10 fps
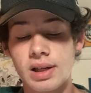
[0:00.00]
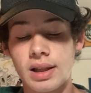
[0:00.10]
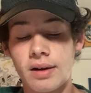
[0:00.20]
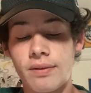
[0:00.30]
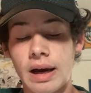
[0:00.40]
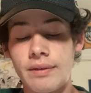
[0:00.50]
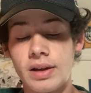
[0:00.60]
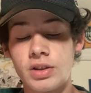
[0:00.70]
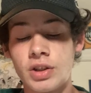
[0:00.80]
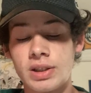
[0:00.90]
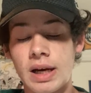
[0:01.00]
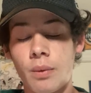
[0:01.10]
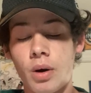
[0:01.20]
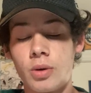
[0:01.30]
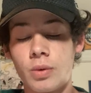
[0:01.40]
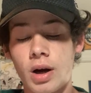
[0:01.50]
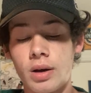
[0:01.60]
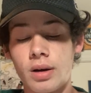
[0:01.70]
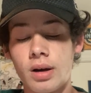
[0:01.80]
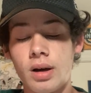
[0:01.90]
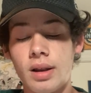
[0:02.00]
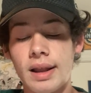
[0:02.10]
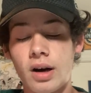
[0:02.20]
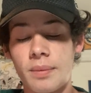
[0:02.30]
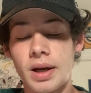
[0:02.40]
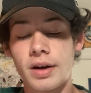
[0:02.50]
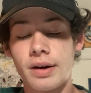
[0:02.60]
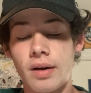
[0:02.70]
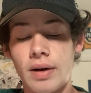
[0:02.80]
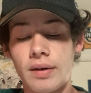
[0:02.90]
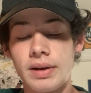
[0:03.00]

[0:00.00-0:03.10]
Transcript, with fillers: allowed five hits, just that one run, that RBI ground out.